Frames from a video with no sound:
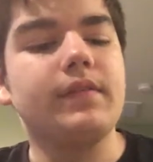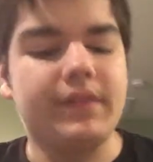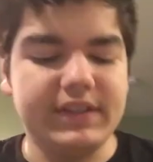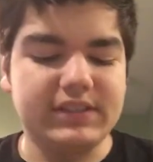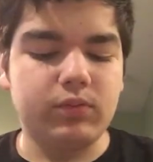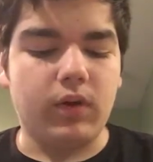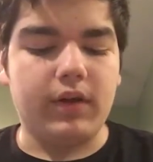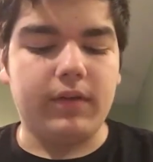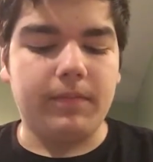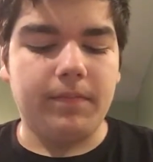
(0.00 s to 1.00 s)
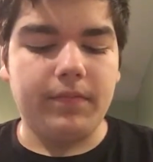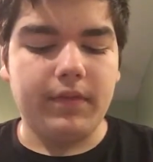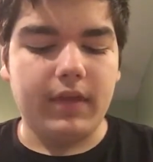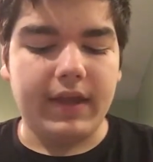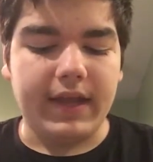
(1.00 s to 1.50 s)
this one
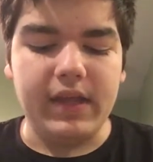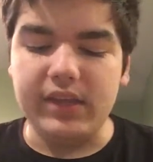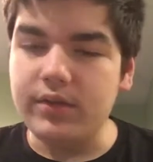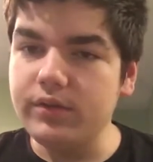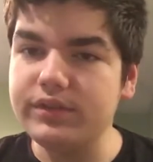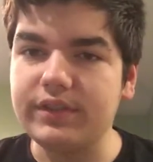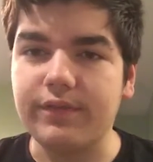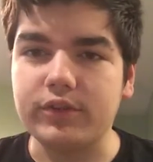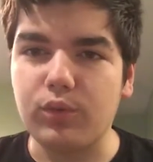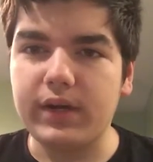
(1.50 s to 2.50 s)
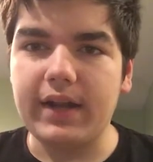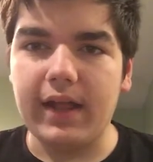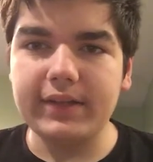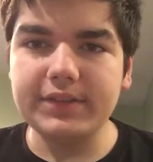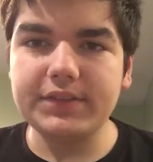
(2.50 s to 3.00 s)
I got used and for
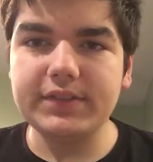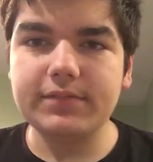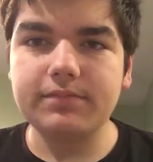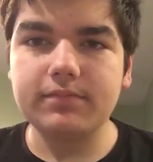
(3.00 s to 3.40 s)
$20,